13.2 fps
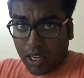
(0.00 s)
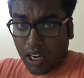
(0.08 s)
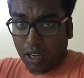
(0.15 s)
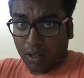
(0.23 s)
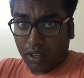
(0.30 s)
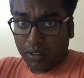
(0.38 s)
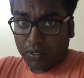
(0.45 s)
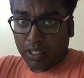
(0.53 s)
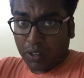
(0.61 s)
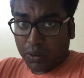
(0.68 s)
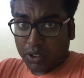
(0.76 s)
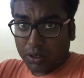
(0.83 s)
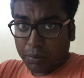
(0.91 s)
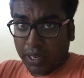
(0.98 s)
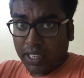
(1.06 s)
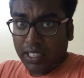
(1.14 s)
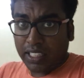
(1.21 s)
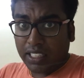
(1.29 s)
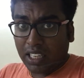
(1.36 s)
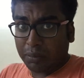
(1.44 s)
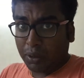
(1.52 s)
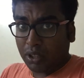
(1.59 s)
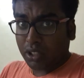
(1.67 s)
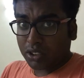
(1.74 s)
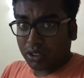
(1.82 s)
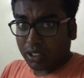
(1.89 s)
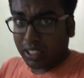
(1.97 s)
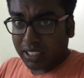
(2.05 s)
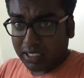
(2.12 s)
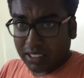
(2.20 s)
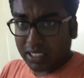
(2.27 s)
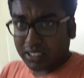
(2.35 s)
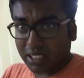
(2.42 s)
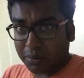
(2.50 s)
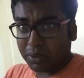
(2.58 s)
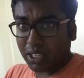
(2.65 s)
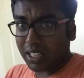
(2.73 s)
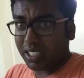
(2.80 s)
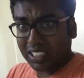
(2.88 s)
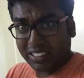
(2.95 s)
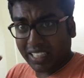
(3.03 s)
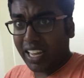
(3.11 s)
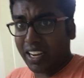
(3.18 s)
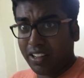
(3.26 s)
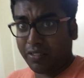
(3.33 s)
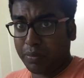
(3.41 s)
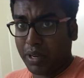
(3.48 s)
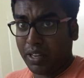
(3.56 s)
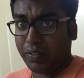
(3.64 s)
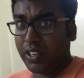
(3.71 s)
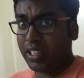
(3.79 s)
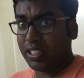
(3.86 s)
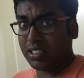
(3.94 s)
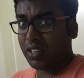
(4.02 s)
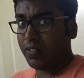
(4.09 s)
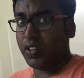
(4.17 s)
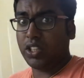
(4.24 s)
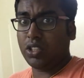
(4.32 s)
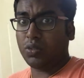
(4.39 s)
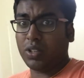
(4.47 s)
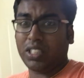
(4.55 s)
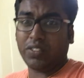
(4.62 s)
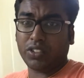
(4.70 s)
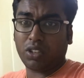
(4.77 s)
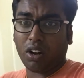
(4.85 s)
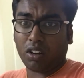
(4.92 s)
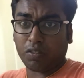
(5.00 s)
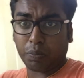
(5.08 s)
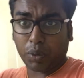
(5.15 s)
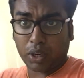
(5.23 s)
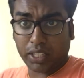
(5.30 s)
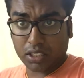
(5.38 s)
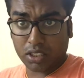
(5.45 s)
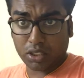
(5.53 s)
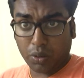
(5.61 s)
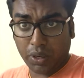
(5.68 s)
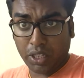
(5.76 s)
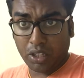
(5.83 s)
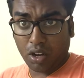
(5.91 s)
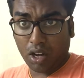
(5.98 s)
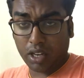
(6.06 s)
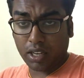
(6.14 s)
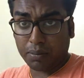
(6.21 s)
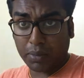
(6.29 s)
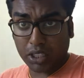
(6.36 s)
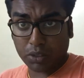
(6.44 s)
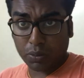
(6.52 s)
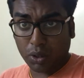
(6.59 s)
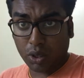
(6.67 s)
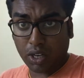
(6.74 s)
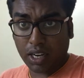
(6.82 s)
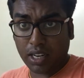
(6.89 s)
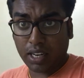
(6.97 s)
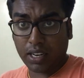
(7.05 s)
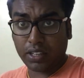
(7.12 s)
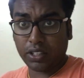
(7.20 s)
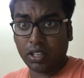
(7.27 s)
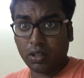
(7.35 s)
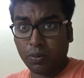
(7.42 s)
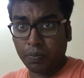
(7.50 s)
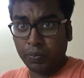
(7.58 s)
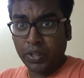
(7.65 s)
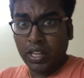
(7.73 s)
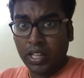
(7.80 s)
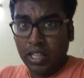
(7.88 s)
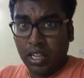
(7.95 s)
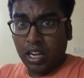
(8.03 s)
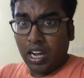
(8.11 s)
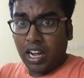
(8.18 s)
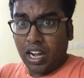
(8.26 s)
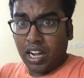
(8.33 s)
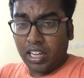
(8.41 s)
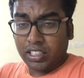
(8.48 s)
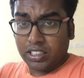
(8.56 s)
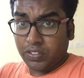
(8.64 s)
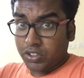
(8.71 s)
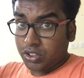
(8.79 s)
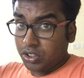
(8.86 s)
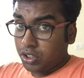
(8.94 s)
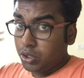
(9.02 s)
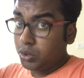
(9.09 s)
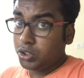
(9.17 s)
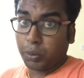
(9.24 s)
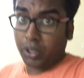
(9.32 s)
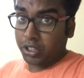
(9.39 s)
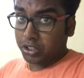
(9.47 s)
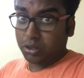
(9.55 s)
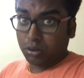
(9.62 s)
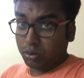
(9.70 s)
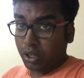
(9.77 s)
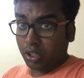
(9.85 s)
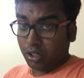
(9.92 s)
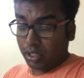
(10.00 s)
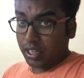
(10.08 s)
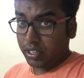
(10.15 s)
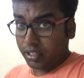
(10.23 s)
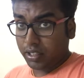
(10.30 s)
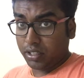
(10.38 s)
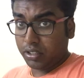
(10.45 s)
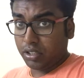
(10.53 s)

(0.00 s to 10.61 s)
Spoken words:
And that was mainly done because to criticize him that it's enough, man, we need something new. And there was a lot of protest going on and much more. And there was huge protest still going on.